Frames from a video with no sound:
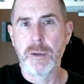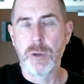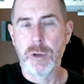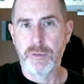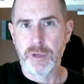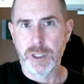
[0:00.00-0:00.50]

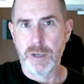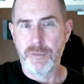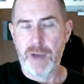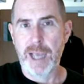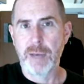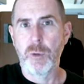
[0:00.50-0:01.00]
University of
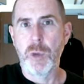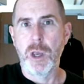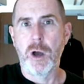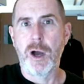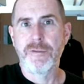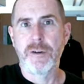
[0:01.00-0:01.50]
Iowa.
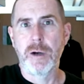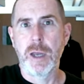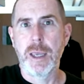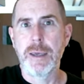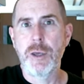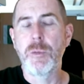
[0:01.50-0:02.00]
We offer
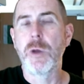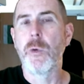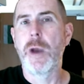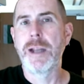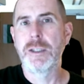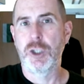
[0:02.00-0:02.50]
a human
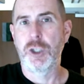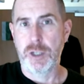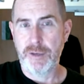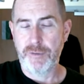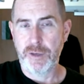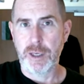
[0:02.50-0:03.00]
rights
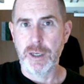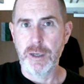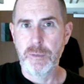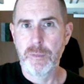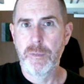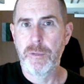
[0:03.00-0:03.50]

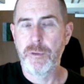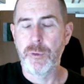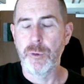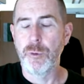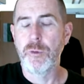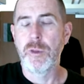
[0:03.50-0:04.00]
certificate
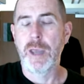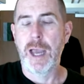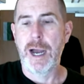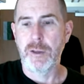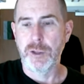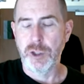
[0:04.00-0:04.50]
through the
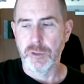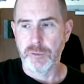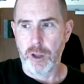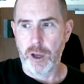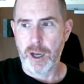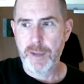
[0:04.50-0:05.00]
College of
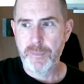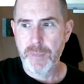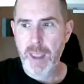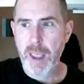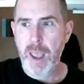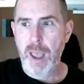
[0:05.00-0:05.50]
Law.
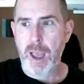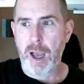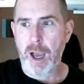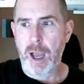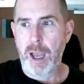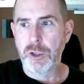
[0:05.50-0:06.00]

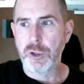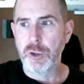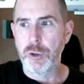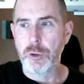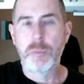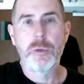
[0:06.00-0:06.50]
I
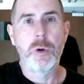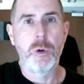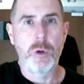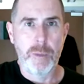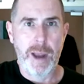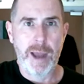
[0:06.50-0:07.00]
do
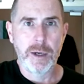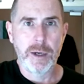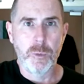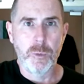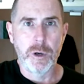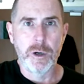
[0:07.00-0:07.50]

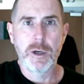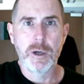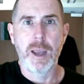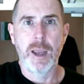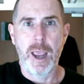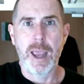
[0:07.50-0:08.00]
programmatic work
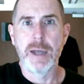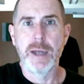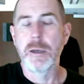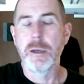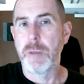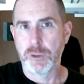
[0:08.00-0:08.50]
and
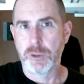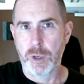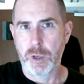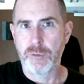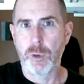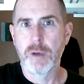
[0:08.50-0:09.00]

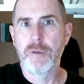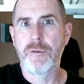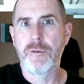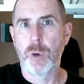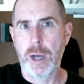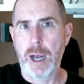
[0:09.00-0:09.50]
administrative work
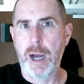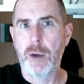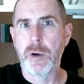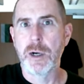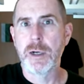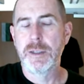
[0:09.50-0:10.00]
for
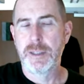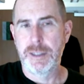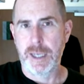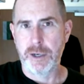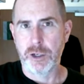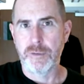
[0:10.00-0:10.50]
our
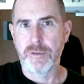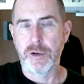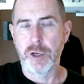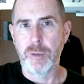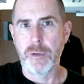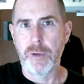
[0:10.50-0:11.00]
Center for
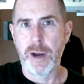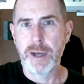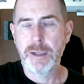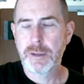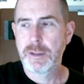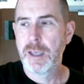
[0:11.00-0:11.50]
Human
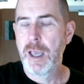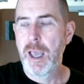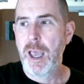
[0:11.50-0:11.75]
Rights.